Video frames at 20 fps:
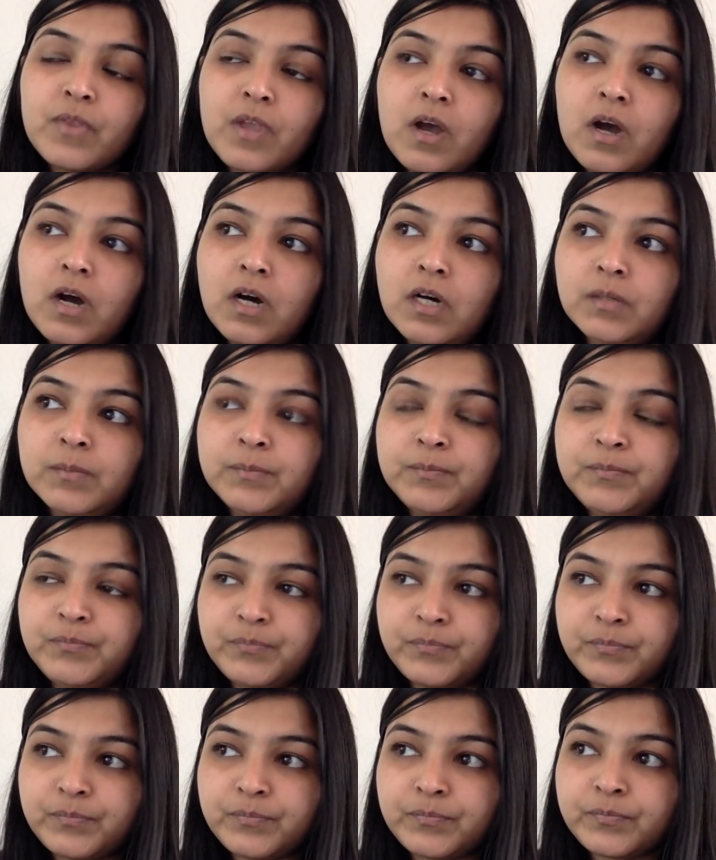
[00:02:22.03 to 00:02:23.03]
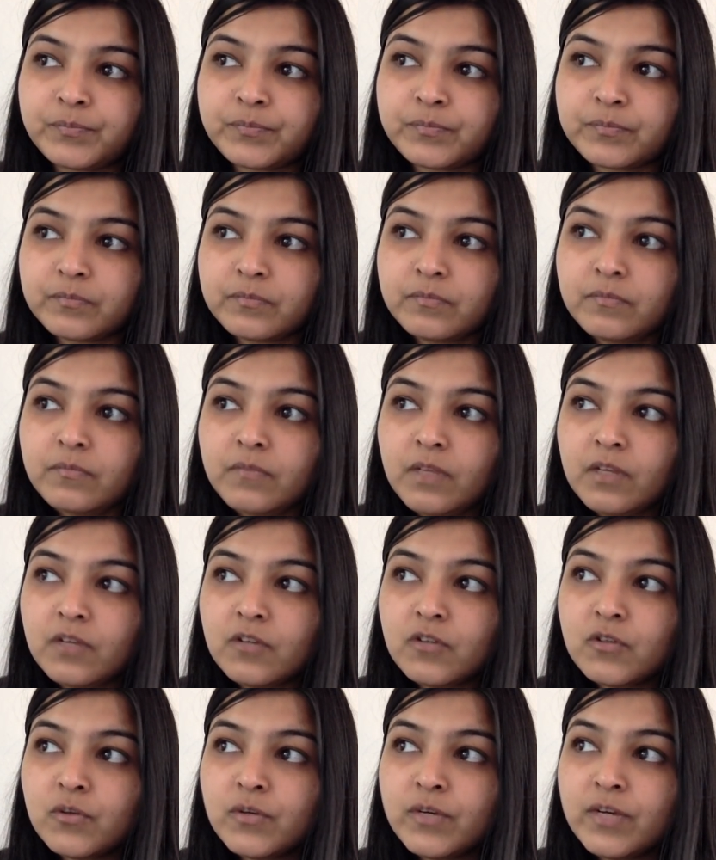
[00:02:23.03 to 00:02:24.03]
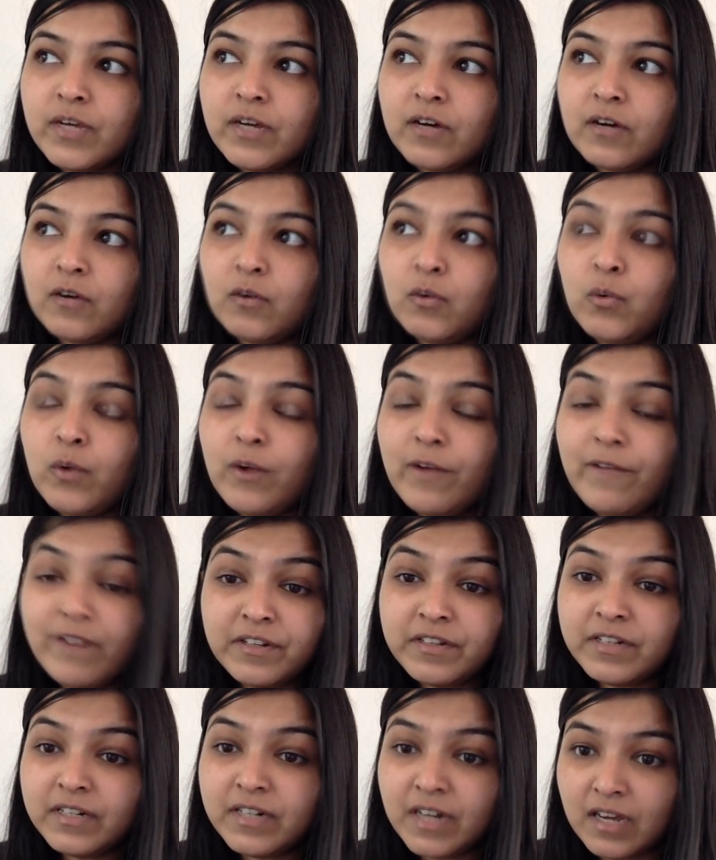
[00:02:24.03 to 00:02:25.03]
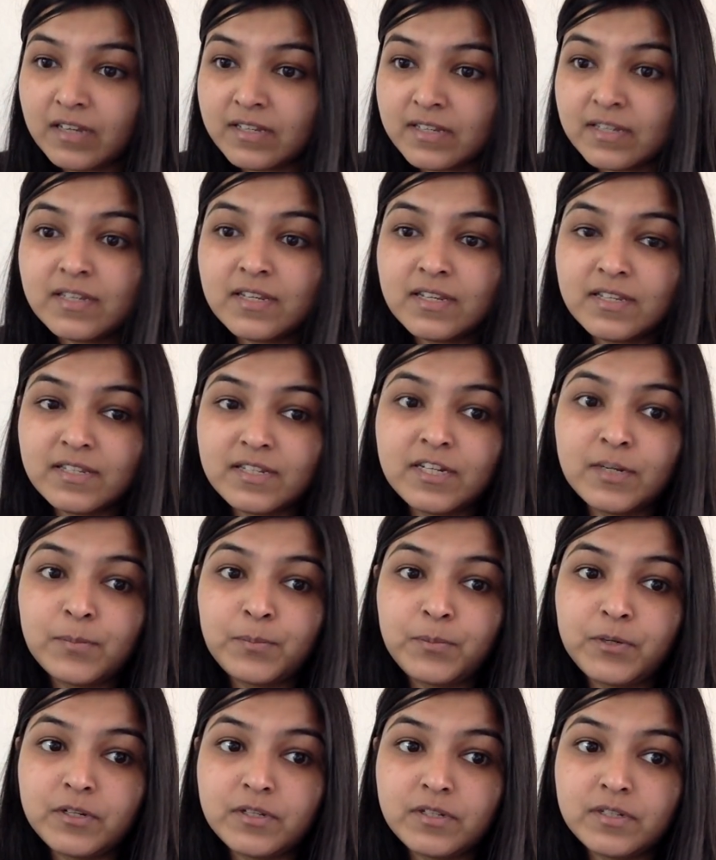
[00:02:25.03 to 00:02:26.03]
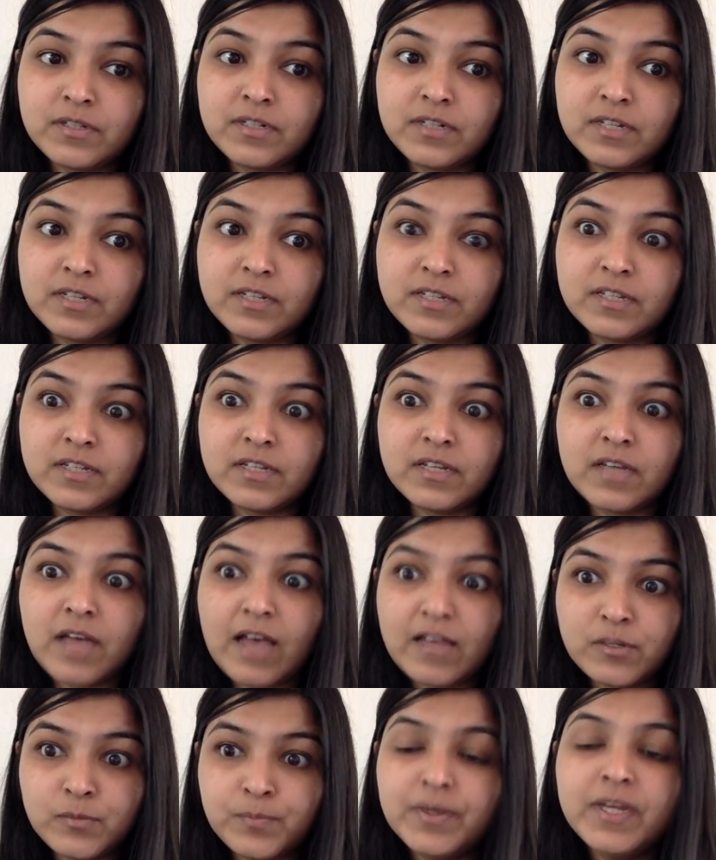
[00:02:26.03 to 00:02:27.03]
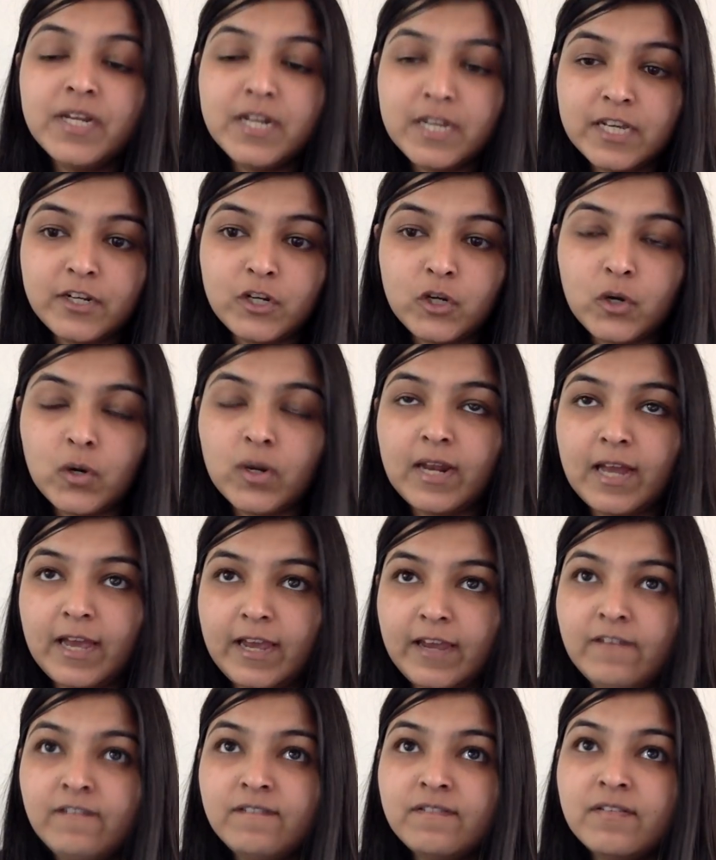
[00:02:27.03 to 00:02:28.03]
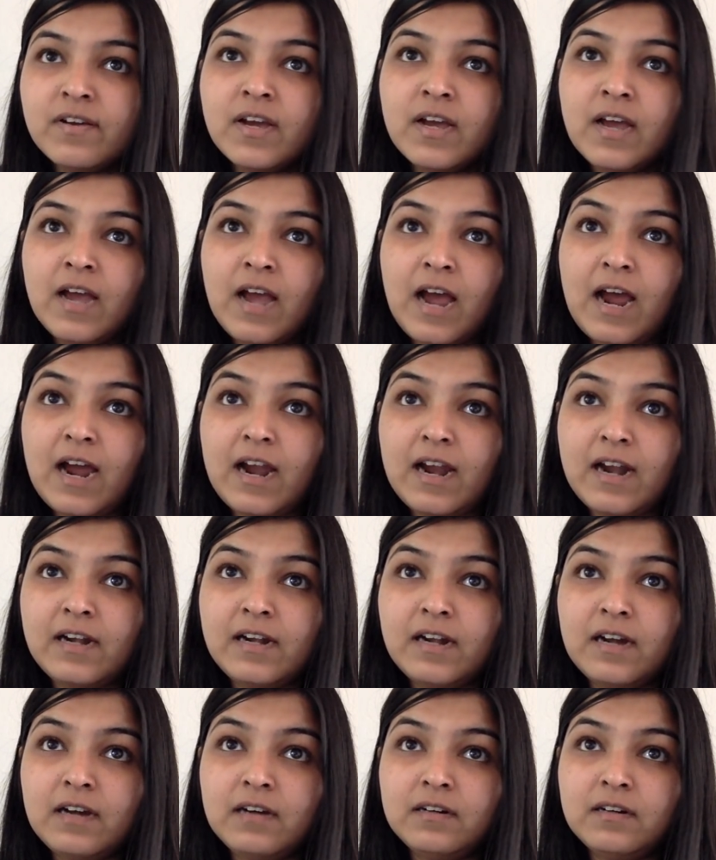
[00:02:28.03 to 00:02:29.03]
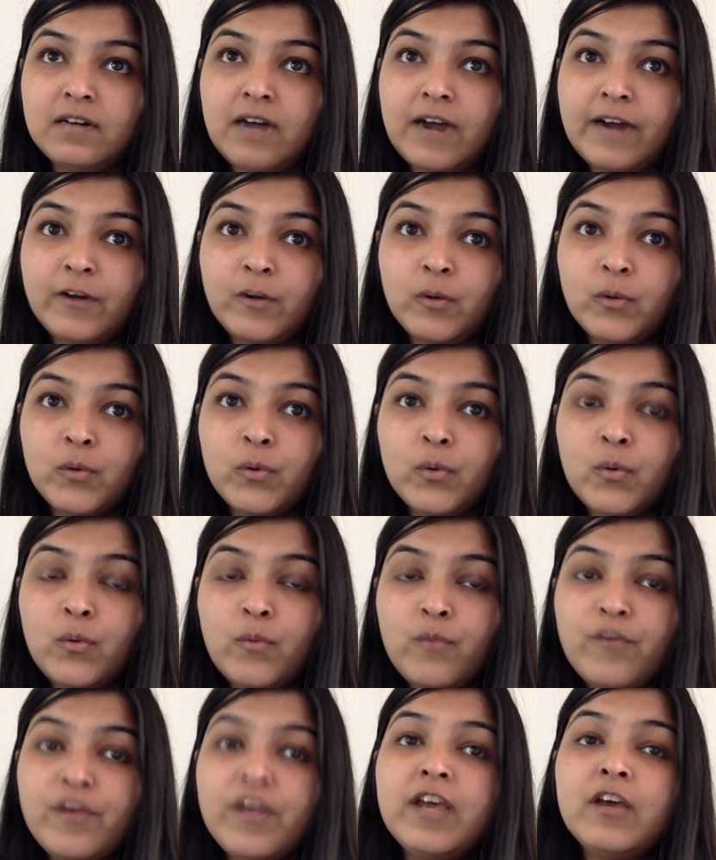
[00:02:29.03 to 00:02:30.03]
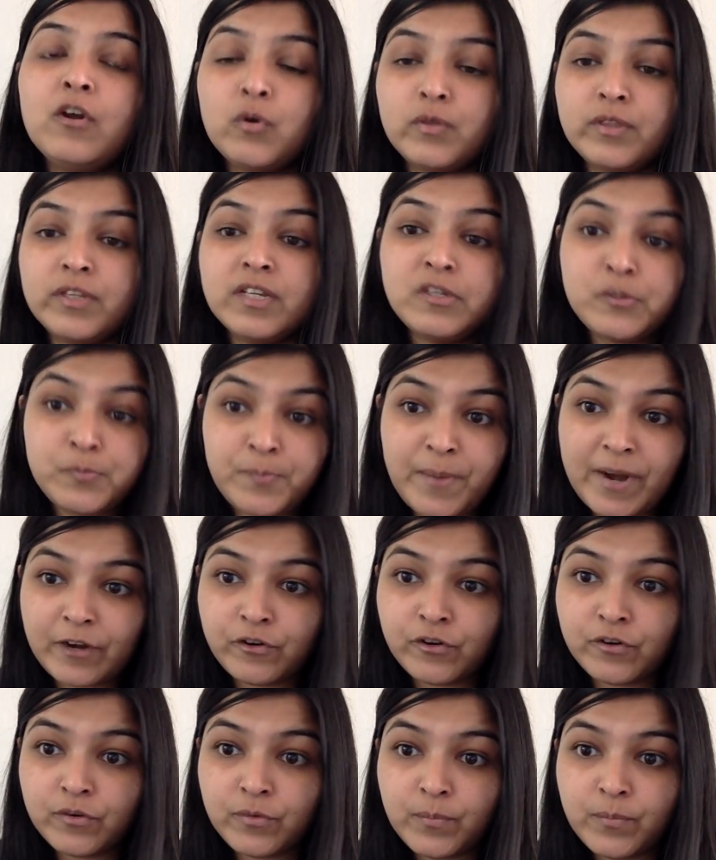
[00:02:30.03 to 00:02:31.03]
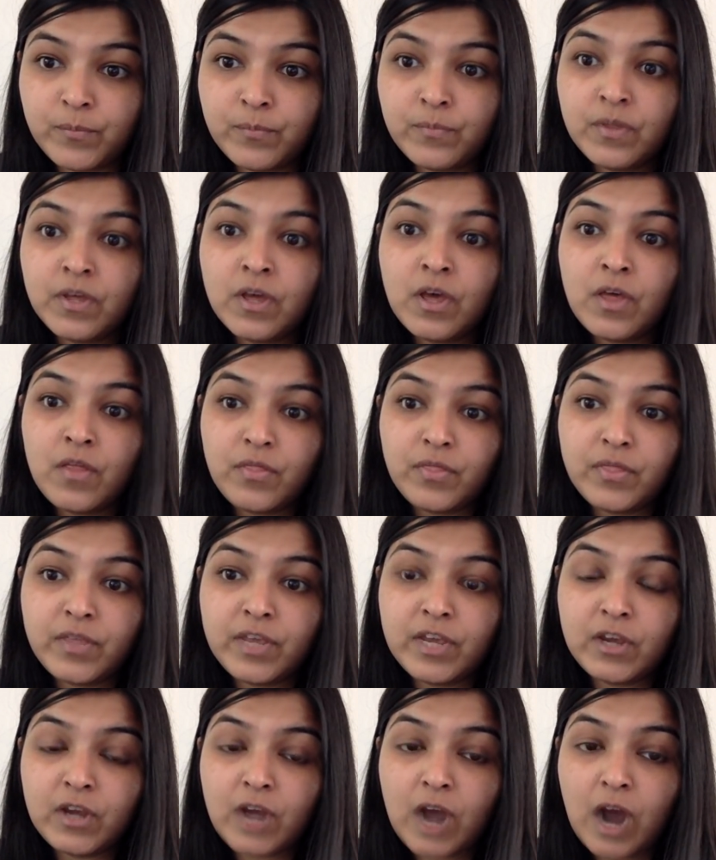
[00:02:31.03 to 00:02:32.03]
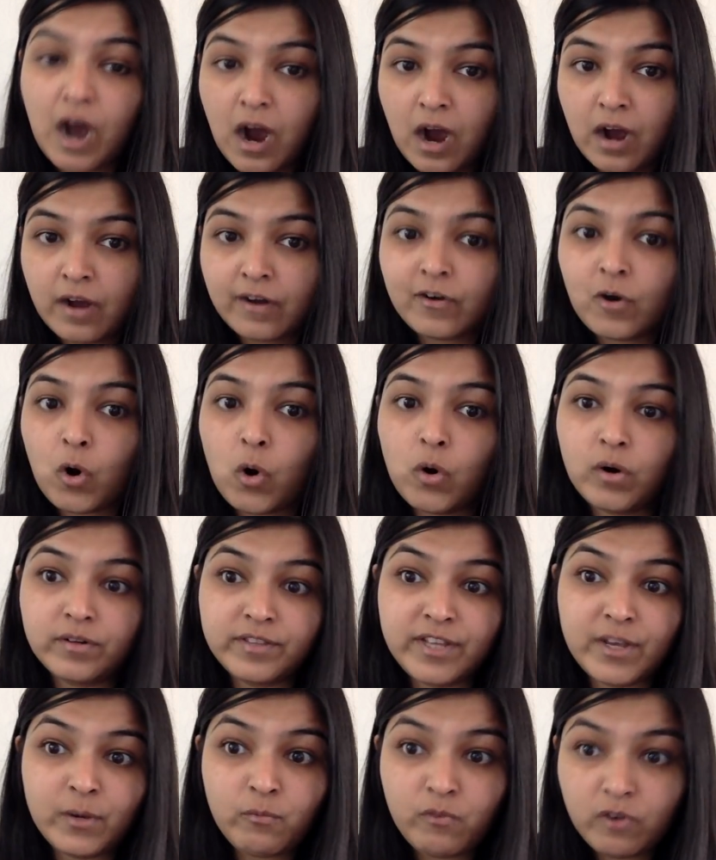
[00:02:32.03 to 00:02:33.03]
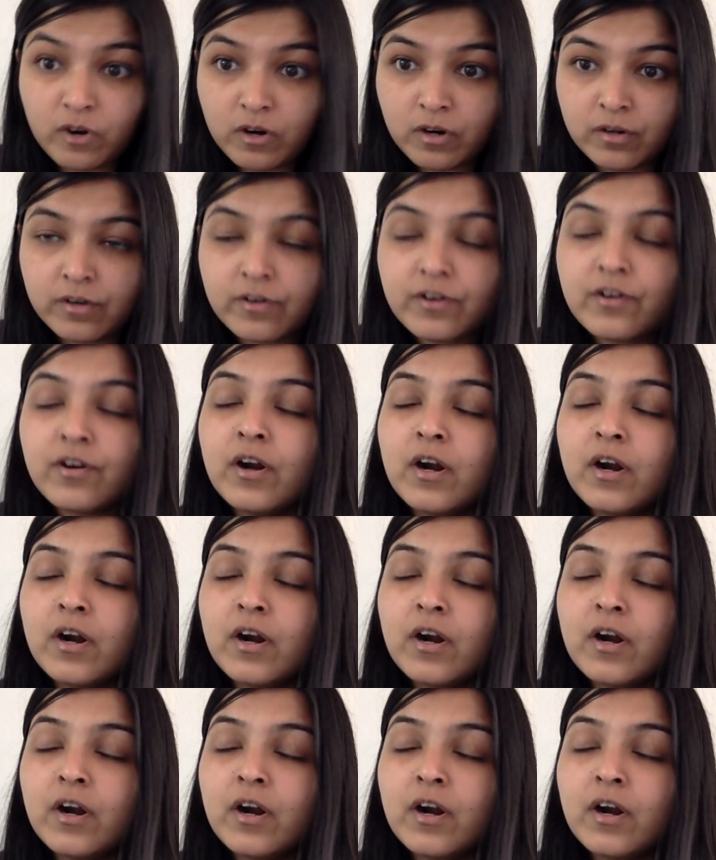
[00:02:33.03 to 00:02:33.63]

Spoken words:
Um, whoever the narcissistic person is has been in your life, and I don't know where on the spectrum they are or they were,